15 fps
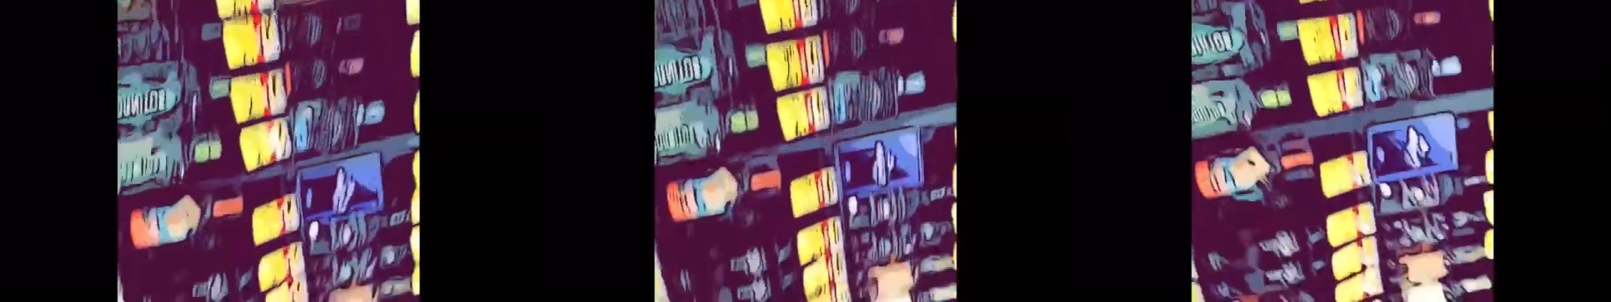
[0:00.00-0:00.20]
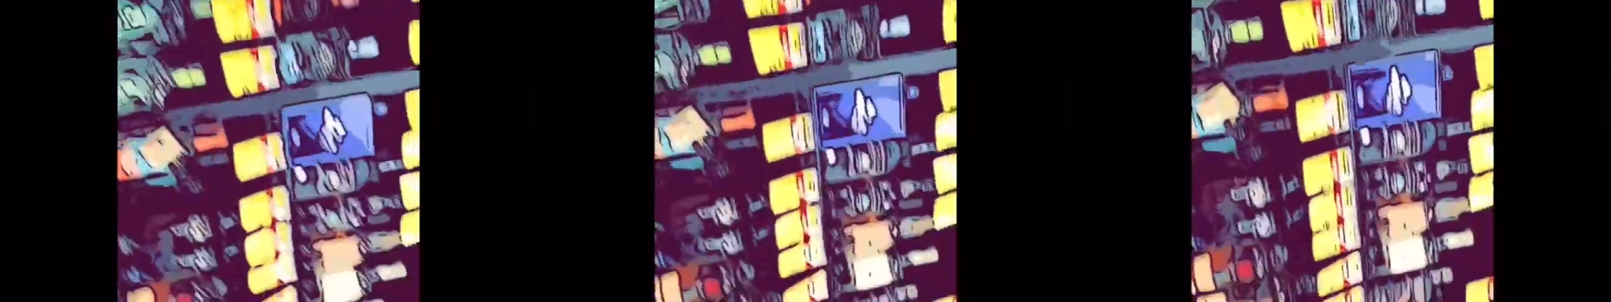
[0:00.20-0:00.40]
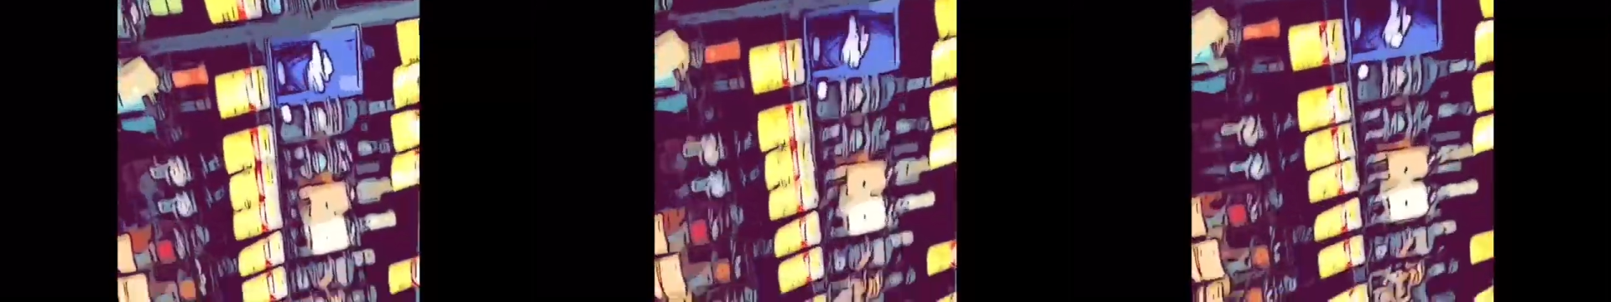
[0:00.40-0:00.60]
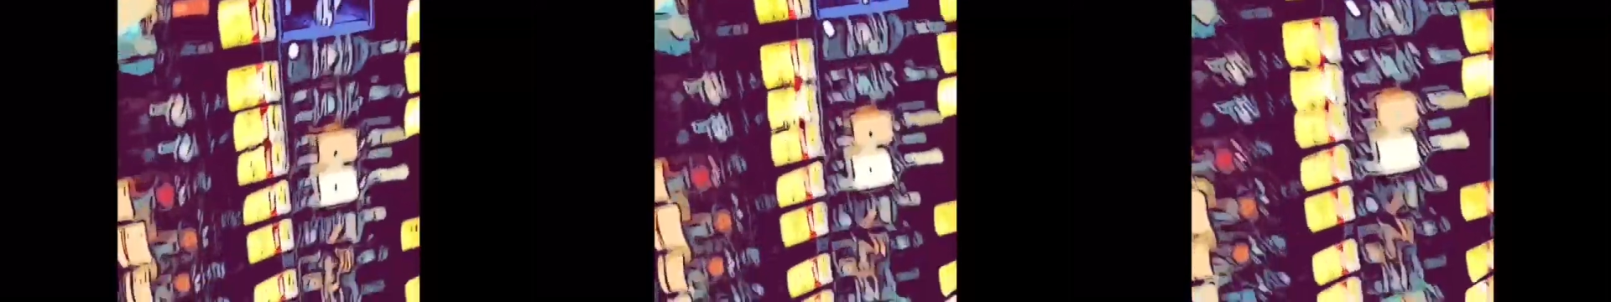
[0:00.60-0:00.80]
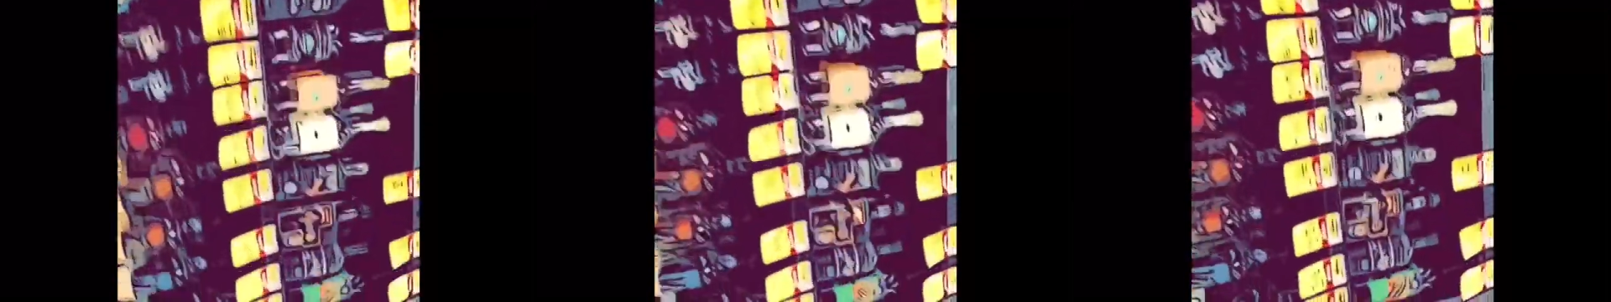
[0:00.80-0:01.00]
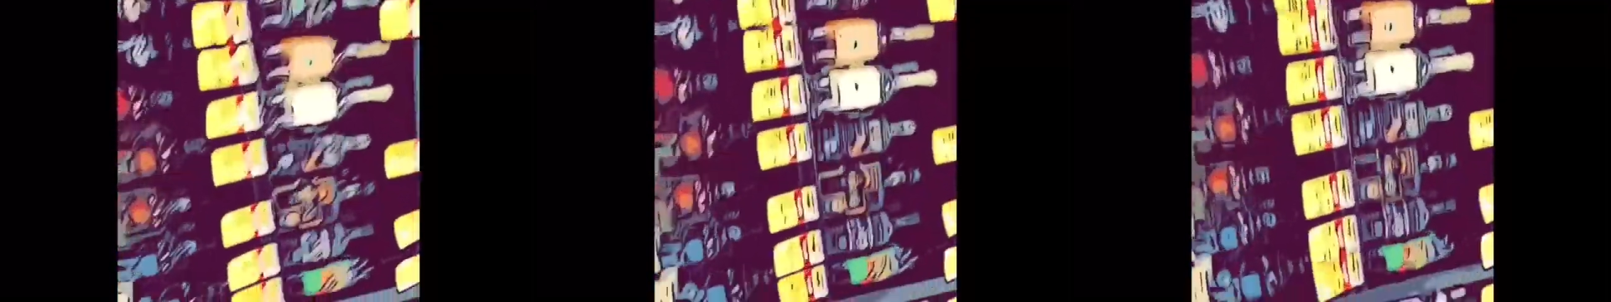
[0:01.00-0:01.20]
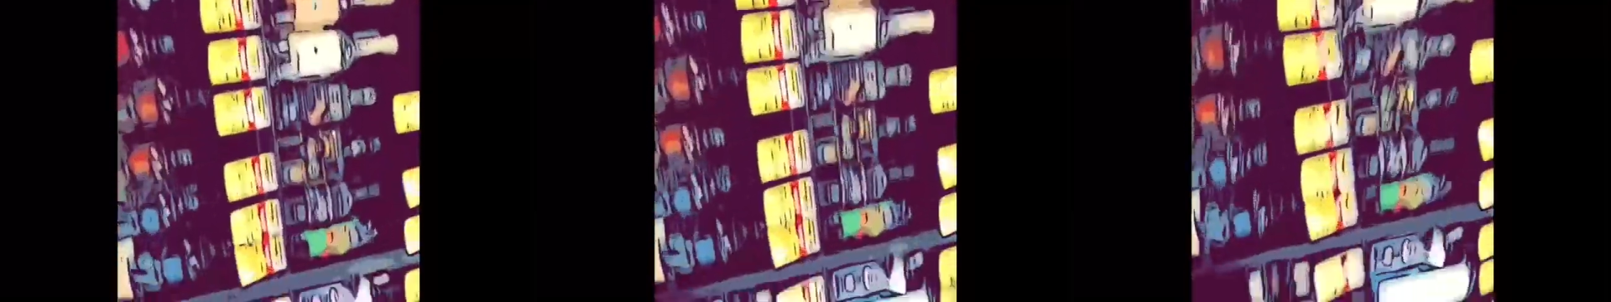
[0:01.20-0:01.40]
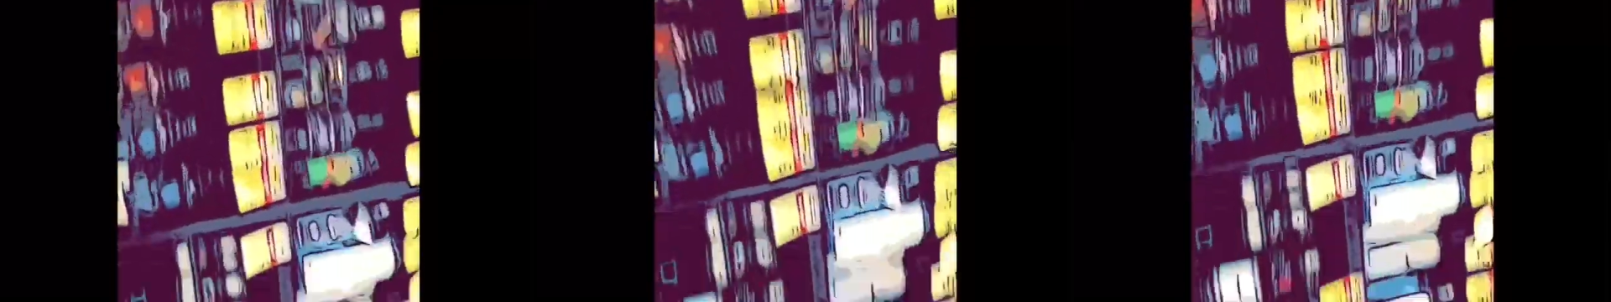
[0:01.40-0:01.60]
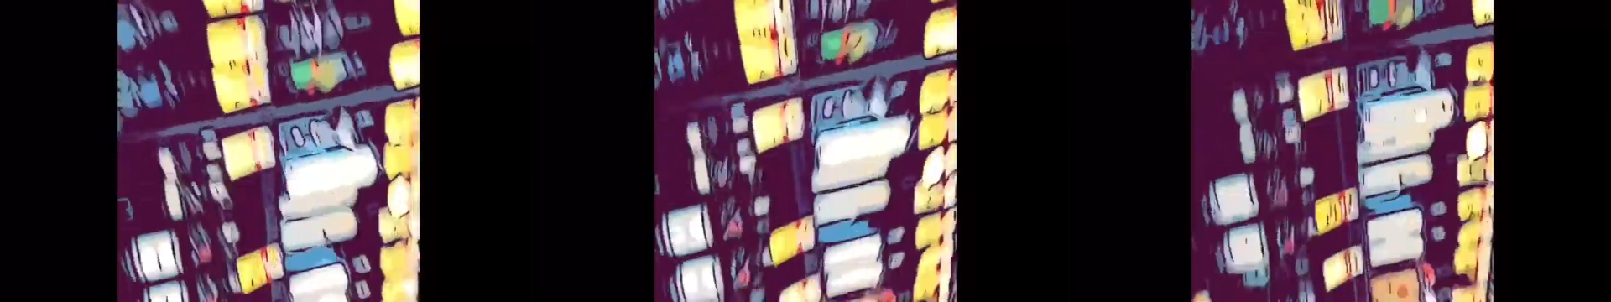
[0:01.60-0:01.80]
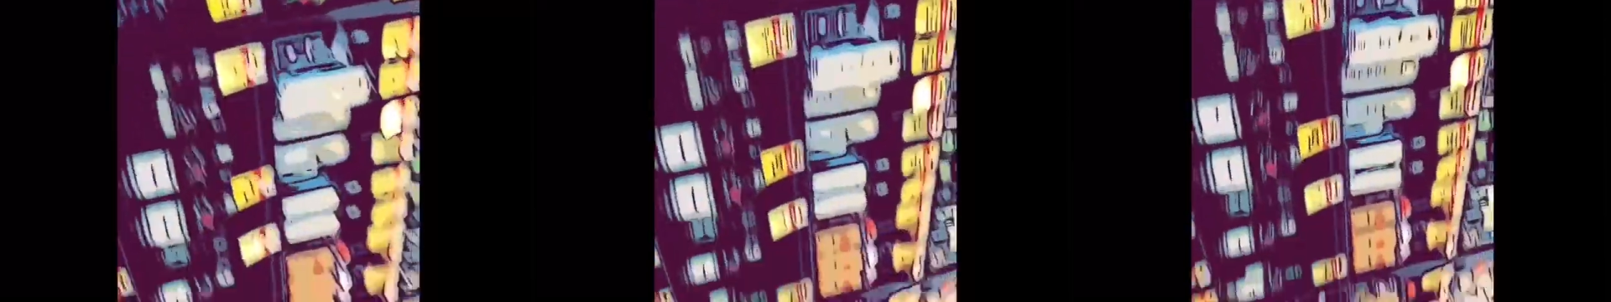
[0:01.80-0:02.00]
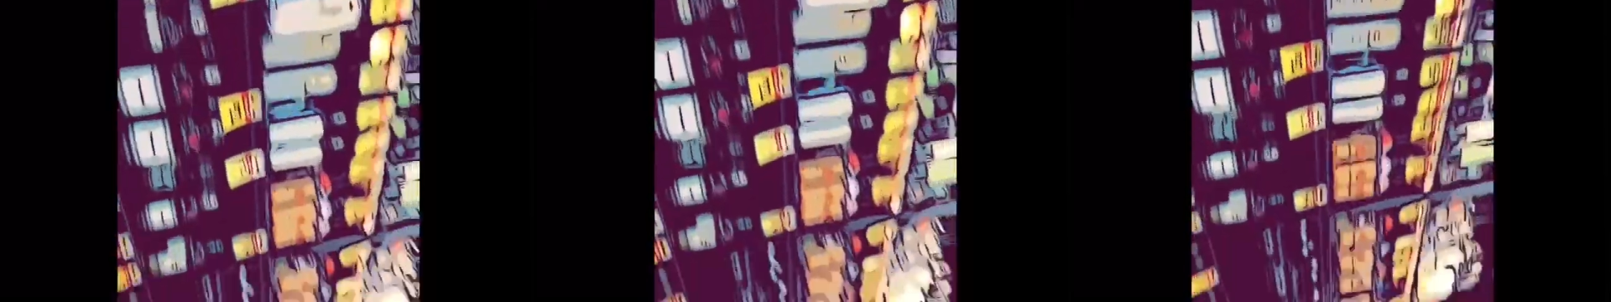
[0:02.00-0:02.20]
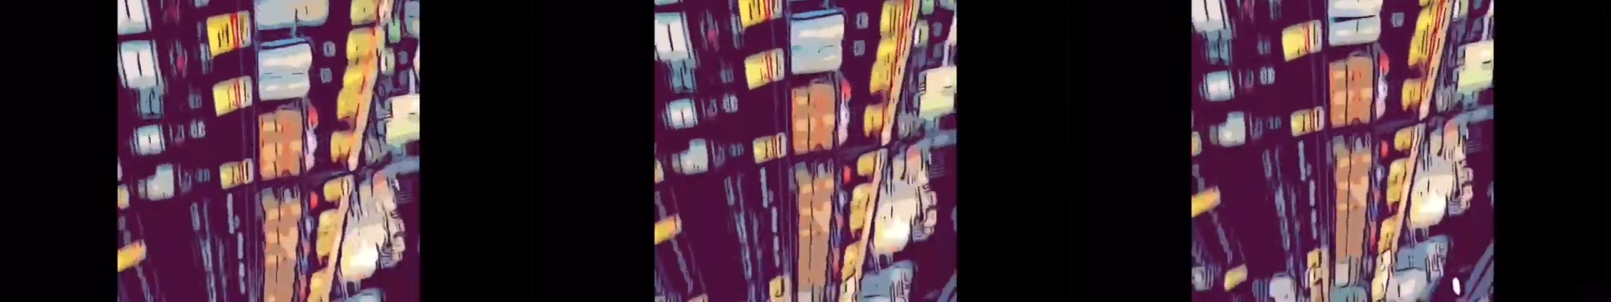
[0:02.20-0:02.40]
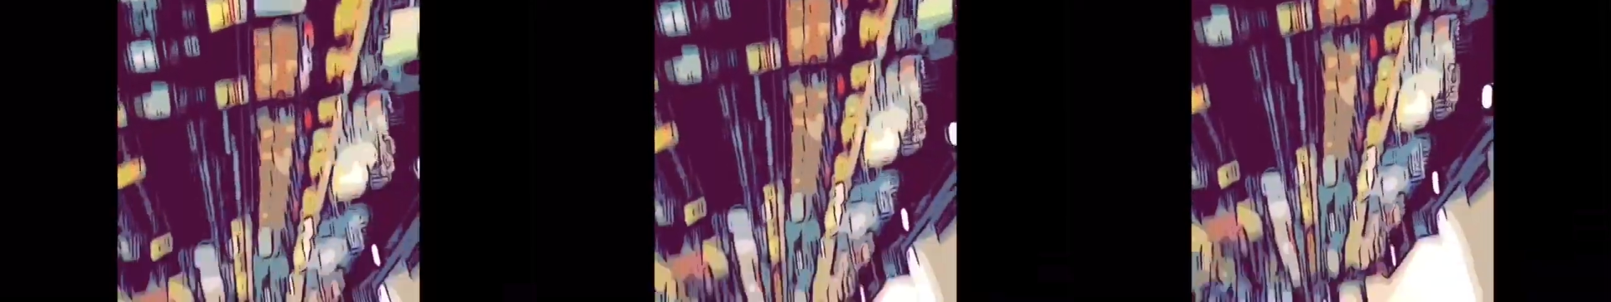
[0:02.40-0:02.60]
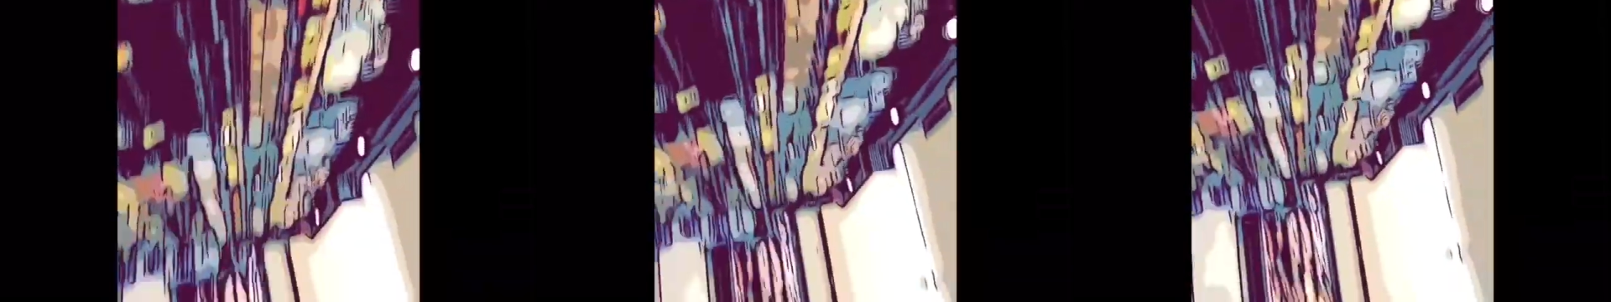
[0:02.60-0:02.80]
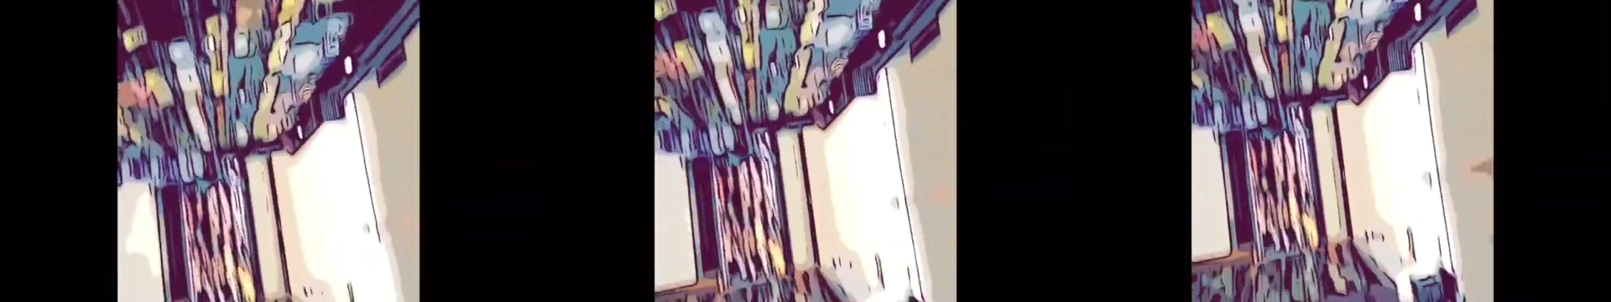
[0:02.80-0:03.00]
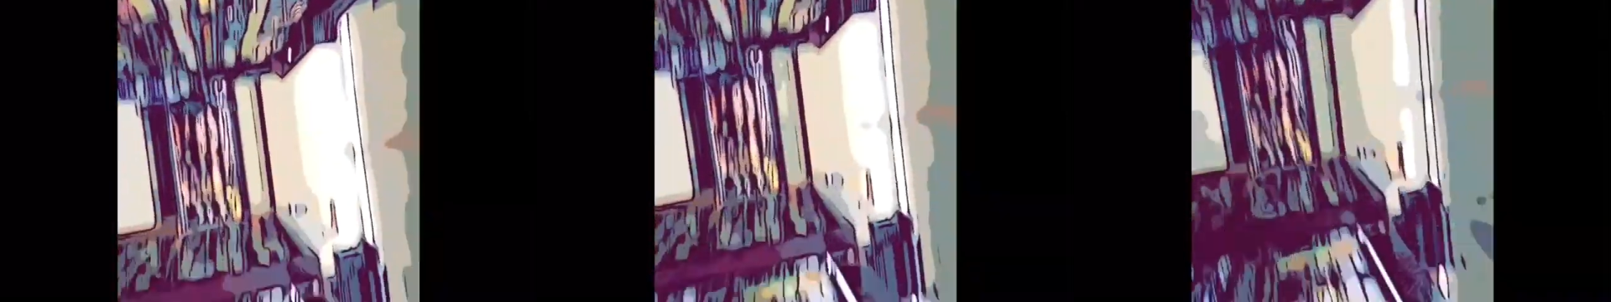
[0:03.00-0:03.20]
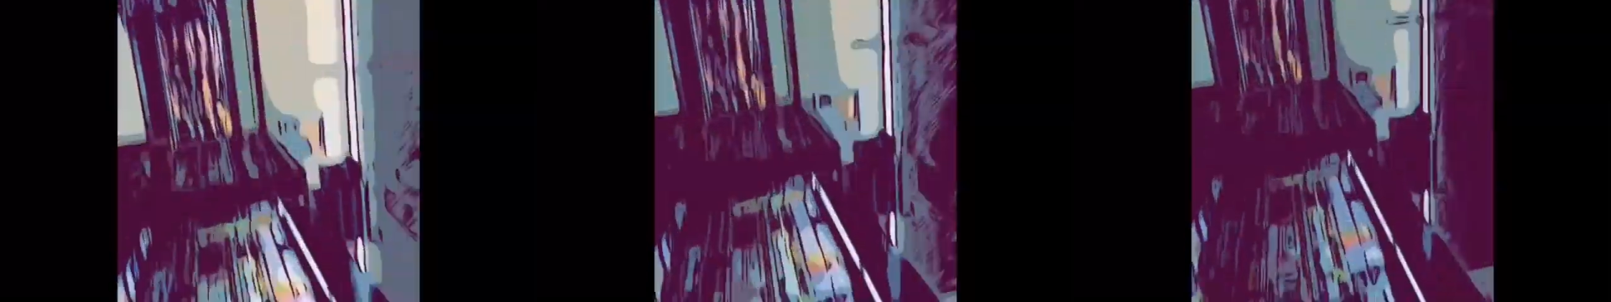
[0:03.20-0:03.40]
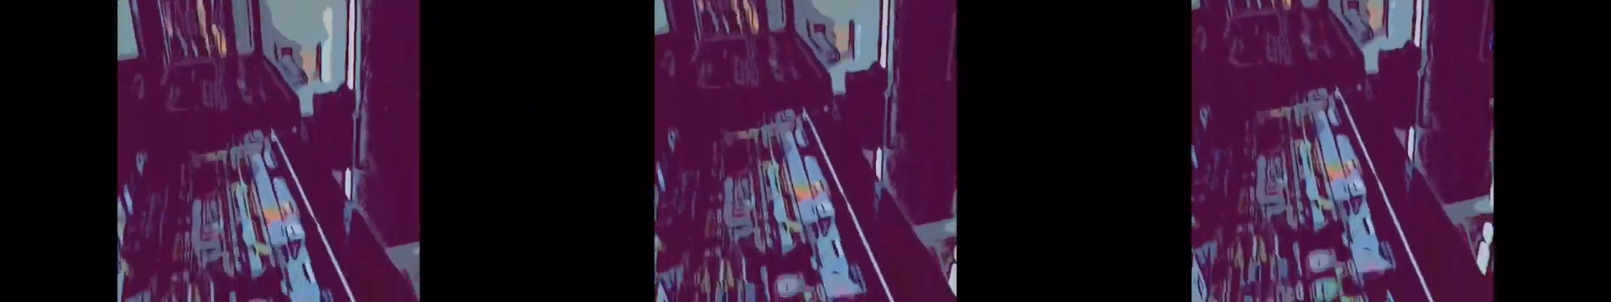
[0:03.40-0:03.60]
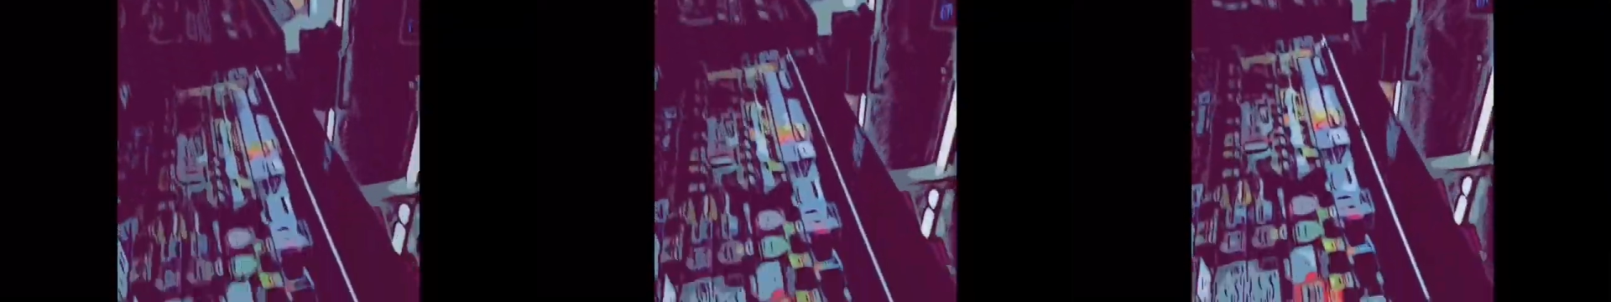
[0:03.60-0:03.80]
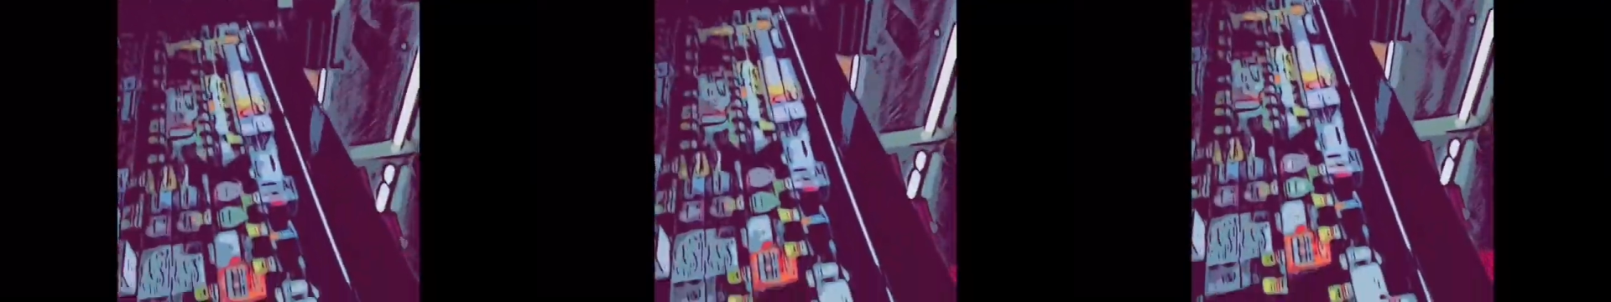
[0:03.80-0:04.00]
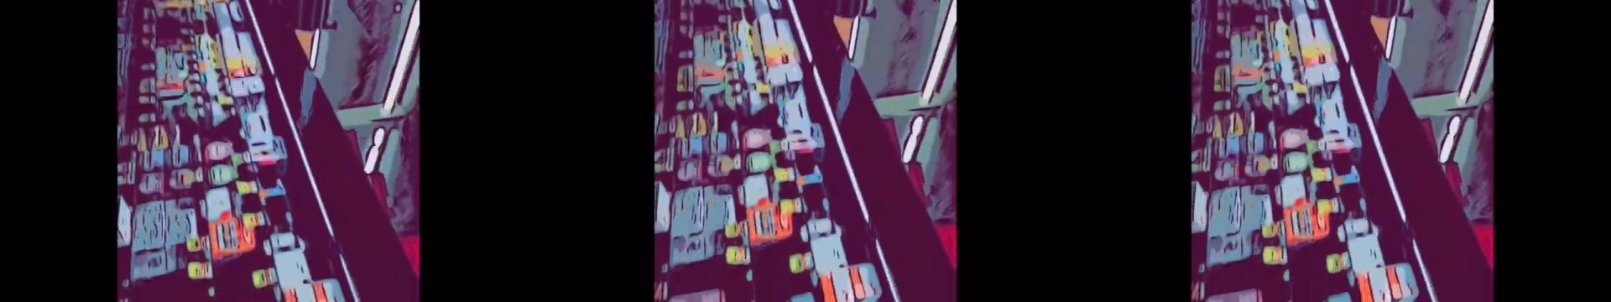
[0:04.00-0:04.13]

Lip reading: No face is visible, so there are no lips to read.